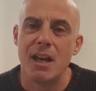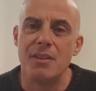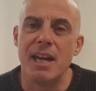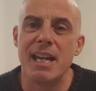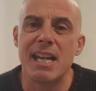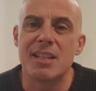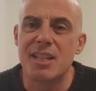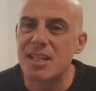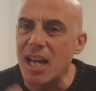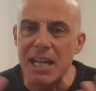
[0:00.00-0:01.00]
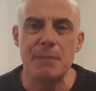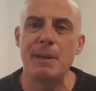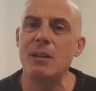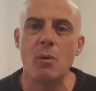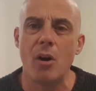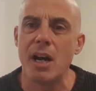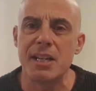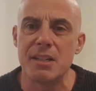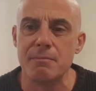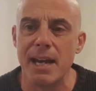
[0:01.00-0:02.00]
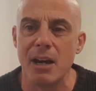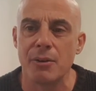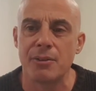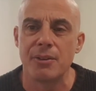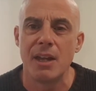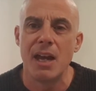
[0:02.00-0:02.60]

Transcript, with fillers: that he is gaping wide his mouth,